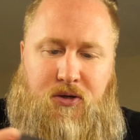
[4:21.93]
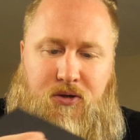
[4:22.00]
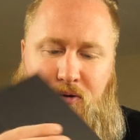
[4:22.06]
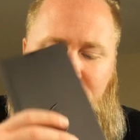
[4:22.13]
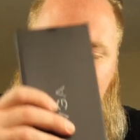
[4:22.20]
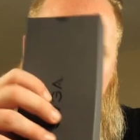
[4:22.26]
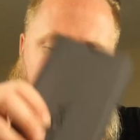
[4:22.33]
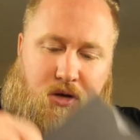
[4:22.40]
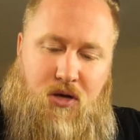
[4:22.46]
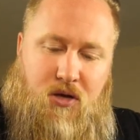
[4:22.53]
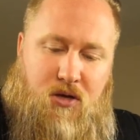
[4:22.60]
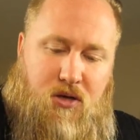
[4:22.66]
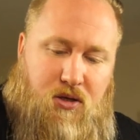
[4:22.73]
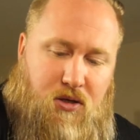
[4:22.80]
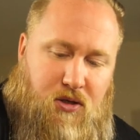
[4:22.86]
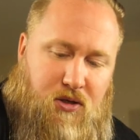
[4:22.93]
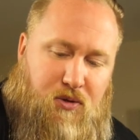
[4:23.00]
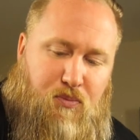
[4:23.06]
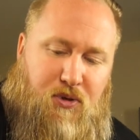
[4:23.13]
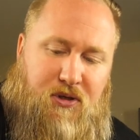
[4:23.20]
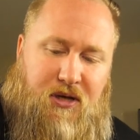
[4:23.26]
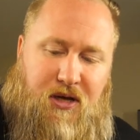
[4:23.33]
So
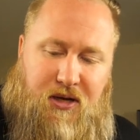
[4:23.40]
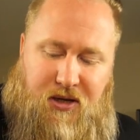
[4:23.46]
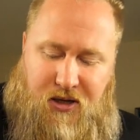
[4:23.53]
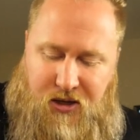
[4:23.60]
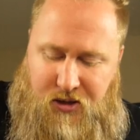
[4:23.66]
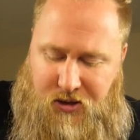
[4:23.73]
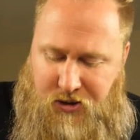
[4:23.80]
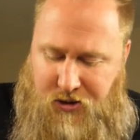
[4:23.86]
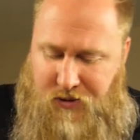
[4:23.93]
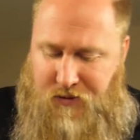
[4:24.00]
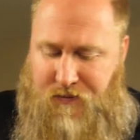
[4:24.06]
put that there.